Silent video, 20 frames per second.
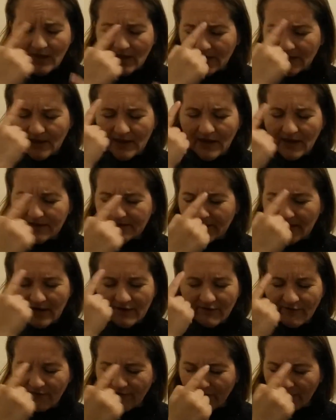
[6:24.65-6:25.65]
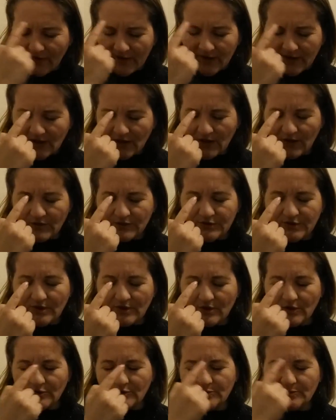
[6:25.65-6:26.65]
and they are very close, in
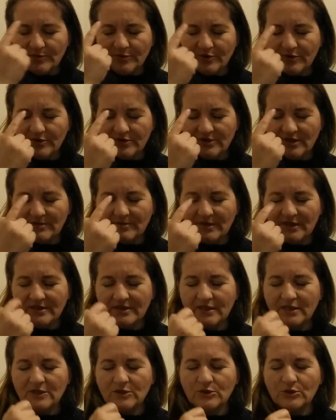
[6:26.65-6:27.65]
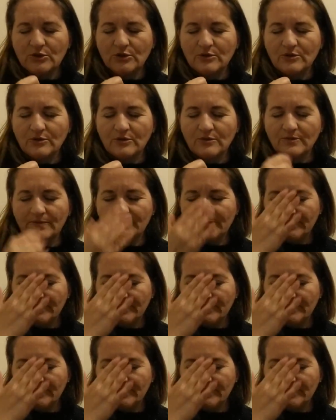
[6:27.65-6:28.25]
close proximity to